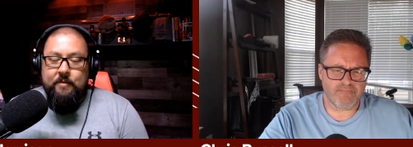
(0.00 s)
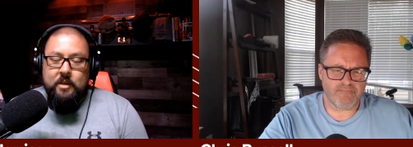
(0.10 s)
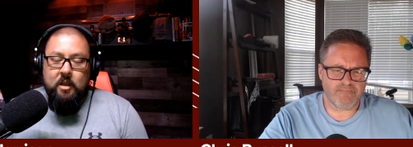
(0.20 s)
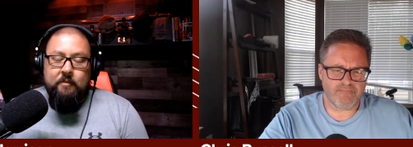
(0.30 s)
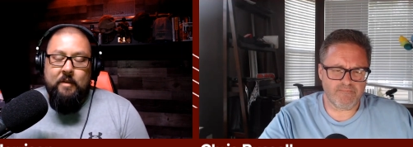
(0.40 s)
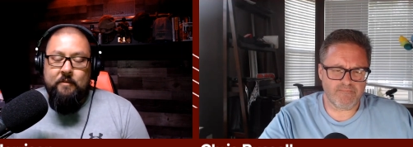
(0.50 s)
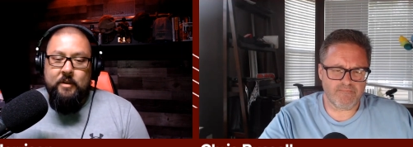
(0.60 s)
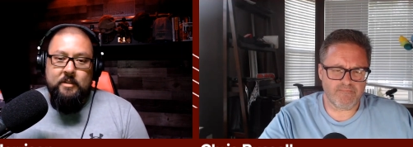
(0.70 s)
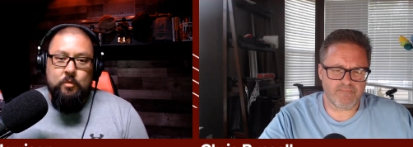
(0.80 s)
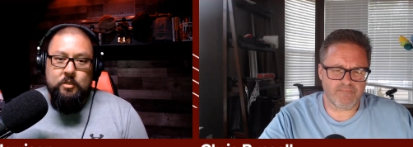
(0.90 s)
Speaker 1: enough
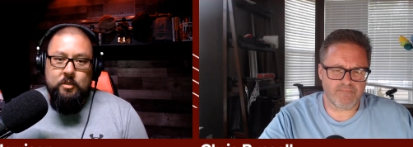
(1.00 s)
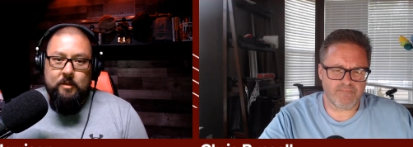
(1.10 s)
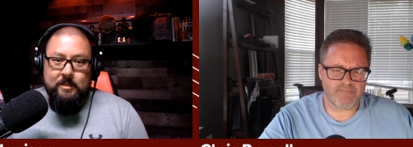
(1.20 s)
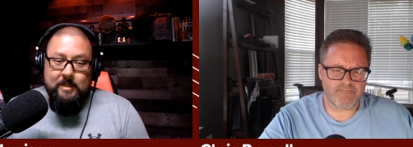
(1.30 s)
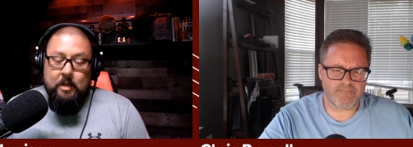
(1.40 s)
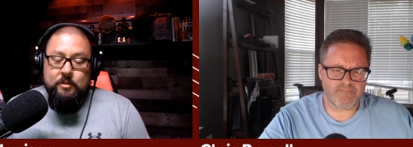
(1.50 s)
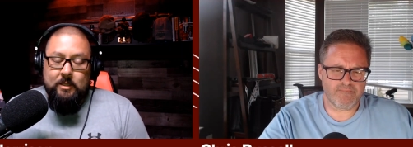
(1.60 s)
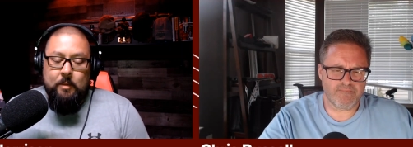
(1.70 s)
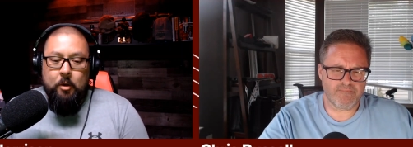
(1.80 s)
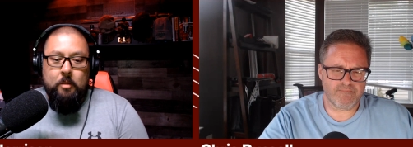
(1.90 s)
evidence, which it, it sounds like
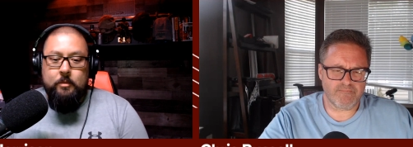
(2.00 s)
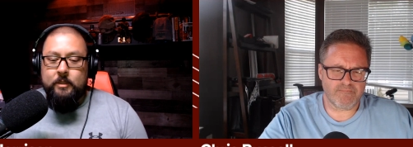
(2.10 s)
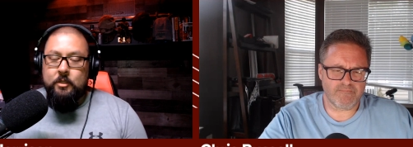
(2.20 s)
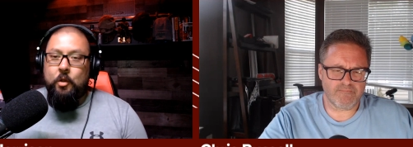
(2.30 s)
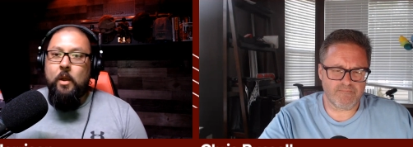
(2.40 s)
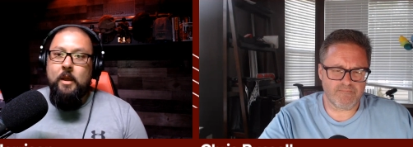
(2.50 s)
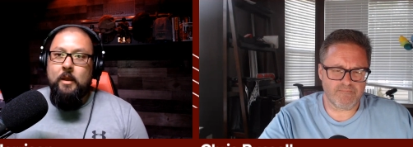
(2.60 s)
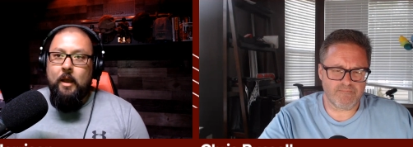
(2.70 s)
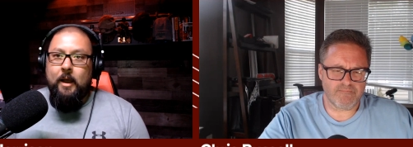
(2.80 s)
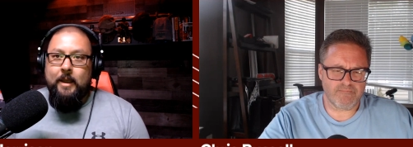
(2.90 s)
they probably do,
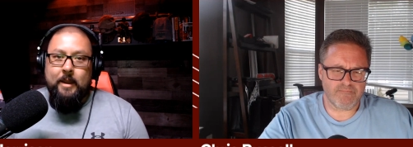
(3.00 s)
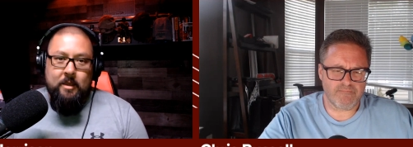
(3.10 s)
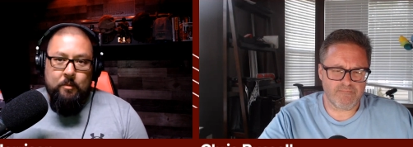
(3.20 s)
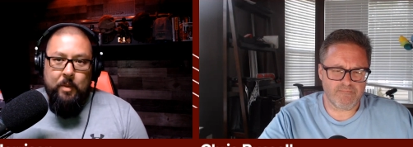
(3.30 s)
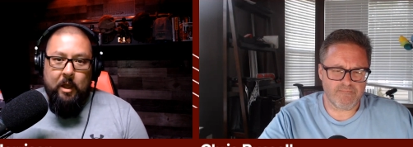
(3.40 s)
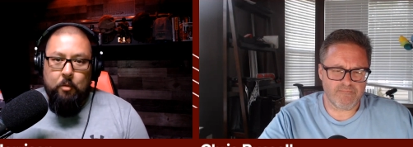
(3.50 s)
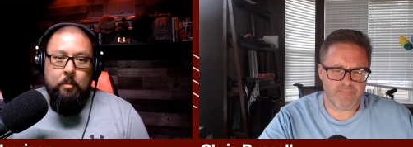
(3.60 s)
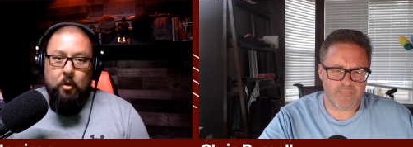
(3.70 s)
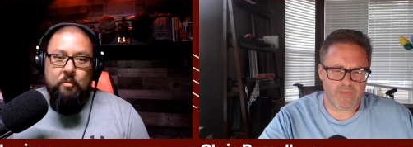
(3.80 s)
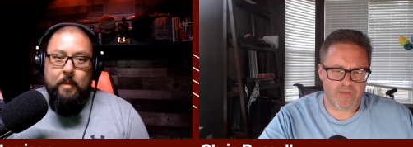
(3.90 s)
uh, can compel
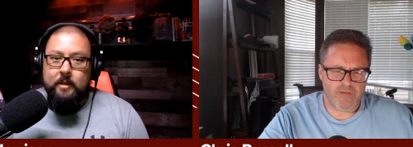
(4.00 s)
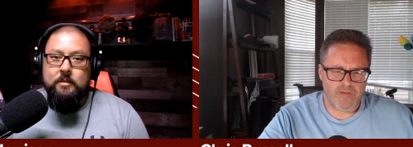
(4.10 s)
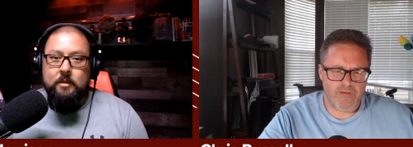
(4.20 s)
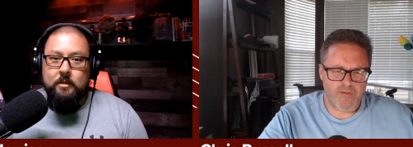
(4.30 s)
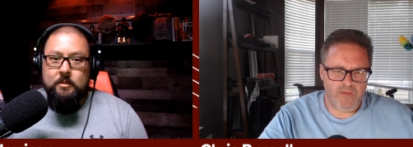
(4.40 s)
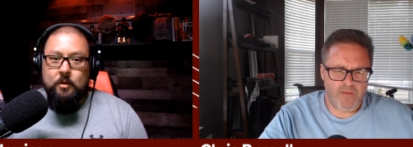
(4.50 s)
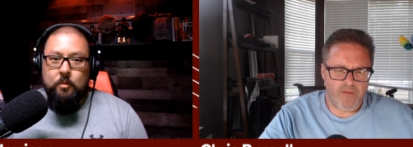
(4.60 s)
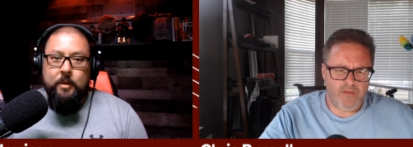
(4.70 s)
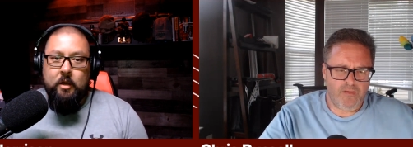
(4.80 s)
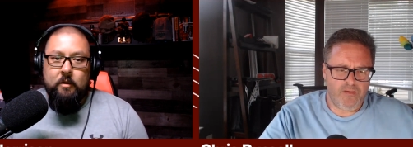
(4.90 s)
both men to to
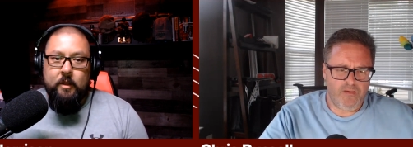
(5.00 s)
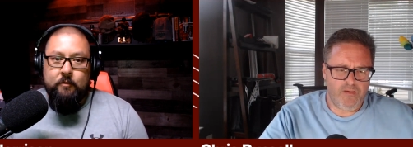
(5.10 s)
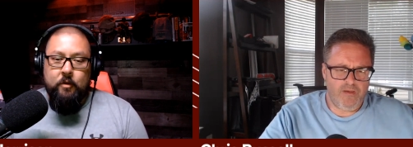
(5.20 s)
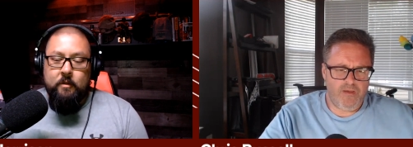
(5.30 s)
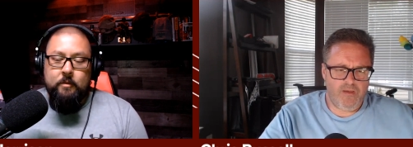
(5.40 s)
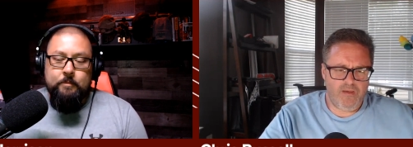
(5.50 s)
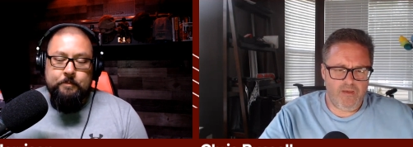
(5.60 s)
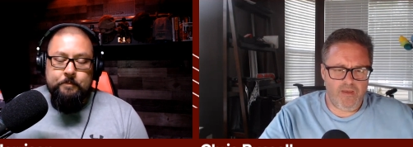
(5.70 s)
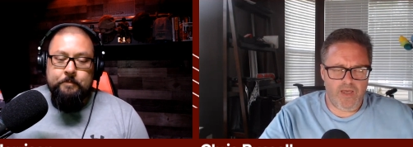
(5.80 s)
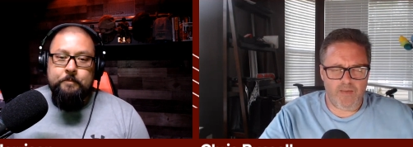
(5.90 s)
appear in front of them.
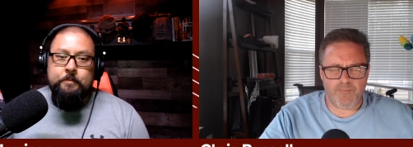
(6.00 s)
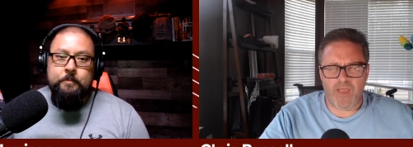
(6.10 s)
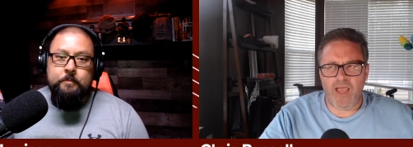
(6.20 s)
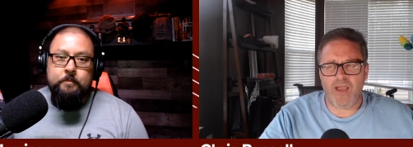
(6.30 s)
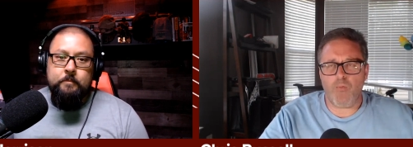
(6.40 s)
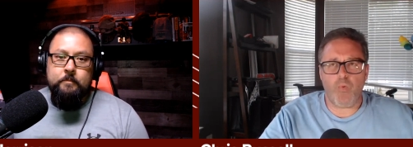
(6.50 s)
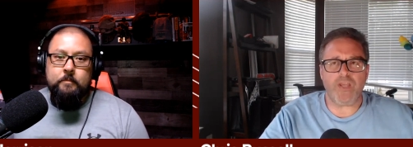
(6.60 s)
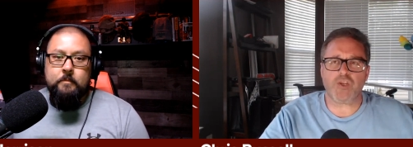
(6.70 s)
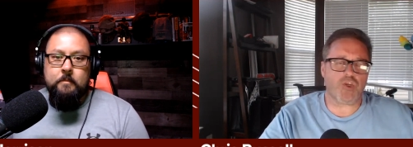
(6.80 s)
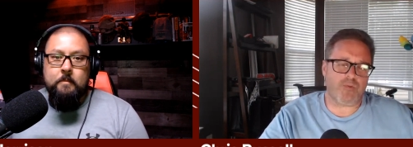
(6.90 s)
Speaker 2: Um,
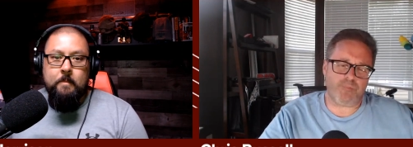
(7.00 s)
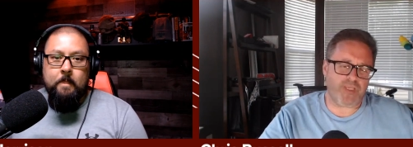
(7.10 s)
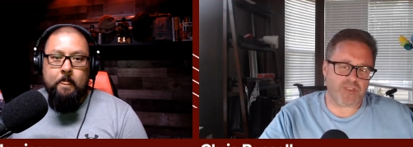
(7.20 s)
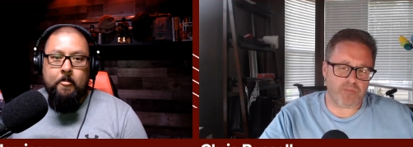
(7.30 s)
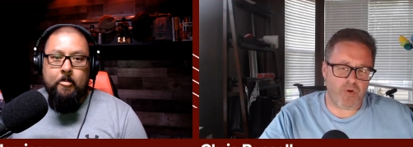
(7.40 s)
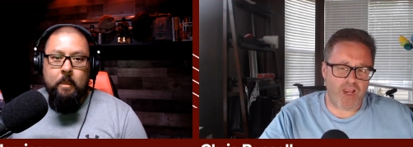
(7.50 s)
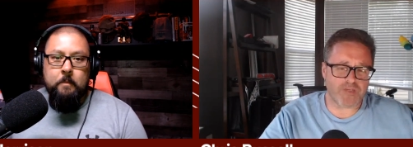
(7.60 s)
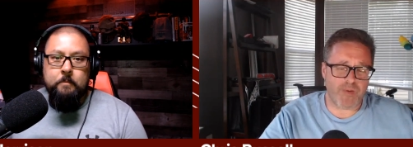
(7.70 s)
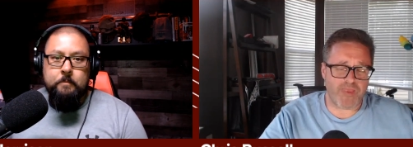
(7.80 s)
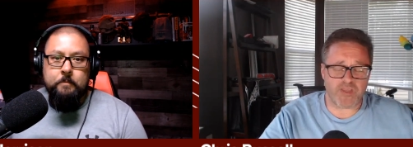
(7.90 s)
we shouldn't be
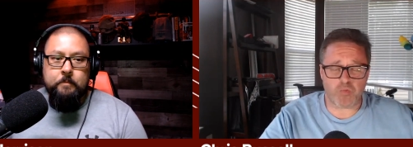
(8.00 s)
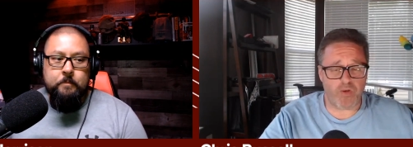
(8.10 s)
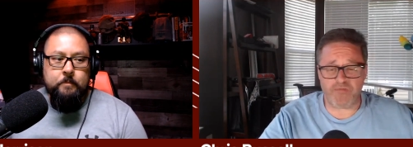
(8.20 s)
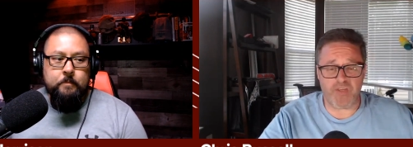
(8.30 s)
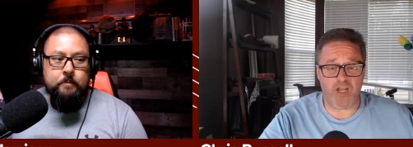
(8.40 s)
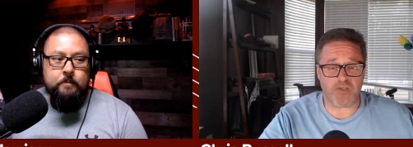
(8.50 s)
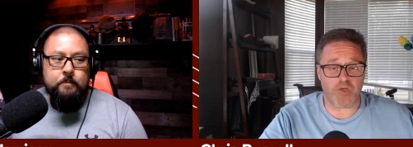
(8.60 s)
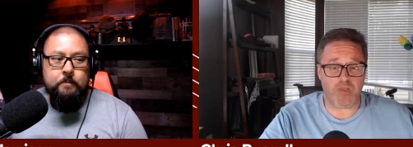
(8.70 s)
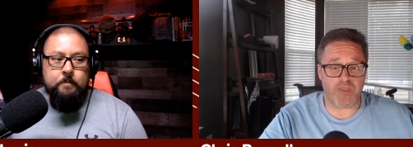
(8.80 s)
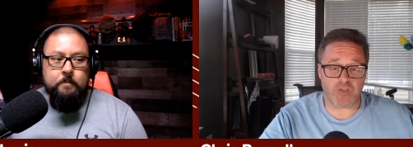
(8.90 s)
surprised by this. We've
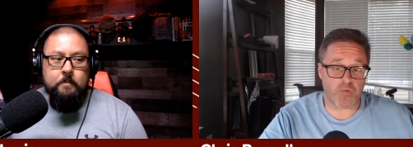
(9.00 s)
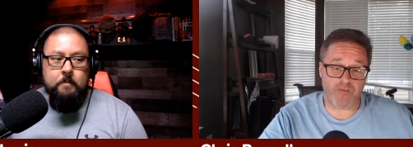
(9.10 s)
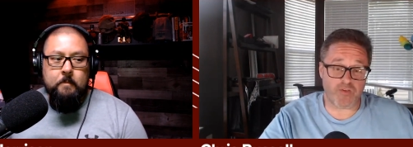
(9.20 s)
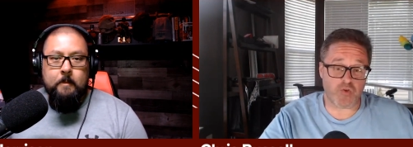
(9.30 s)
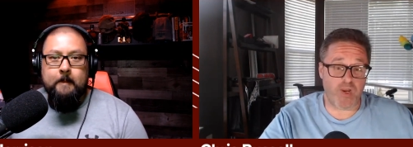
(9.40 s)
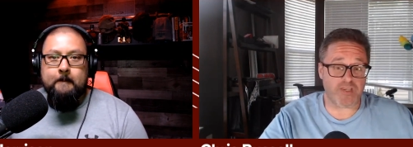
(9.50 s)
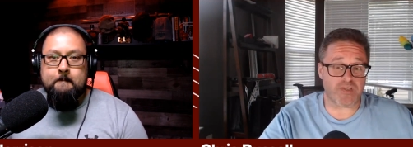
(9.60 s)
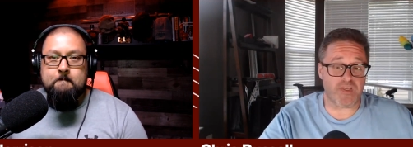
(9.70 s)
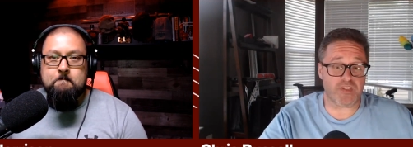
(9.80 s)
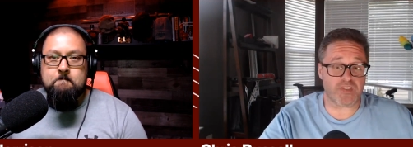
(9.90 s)
touched on this. We've
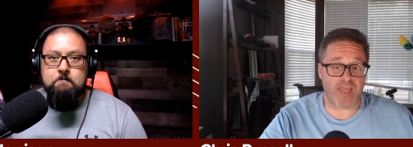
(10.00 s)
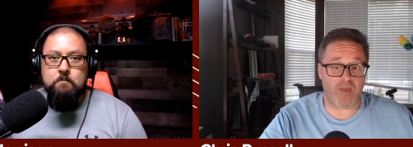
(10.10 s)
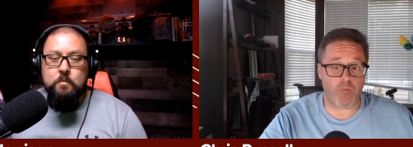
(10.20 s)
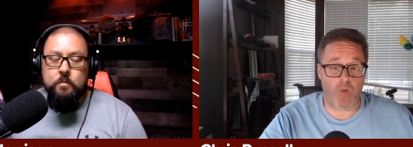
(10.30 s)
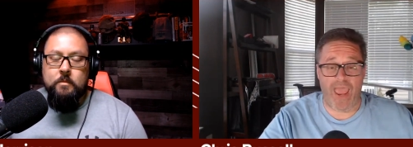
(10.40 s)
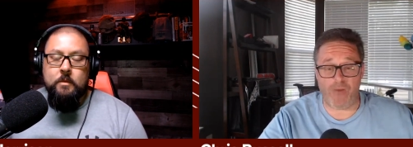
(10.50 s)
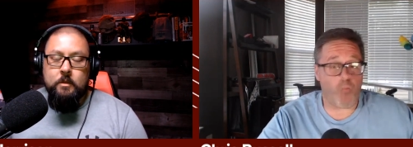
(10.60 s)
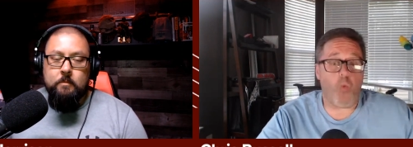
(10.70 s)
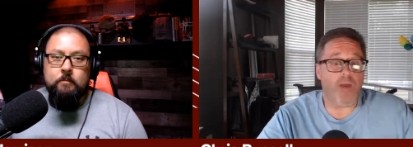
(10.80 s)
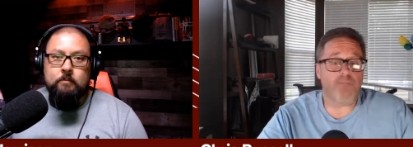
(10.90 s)
addressed this. That
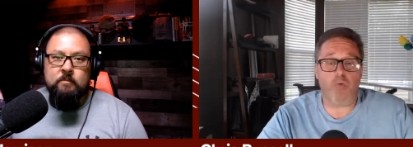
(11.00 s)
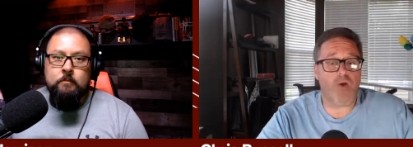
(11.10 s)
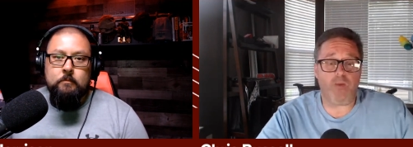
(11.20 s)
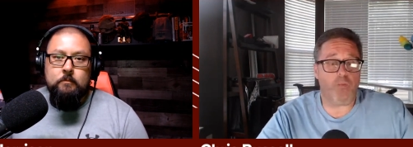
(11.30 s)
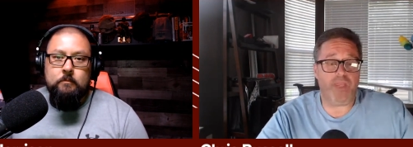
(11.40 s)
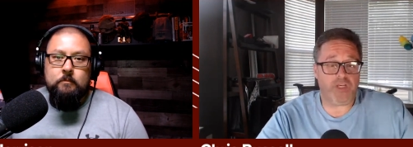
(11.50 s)
at one point we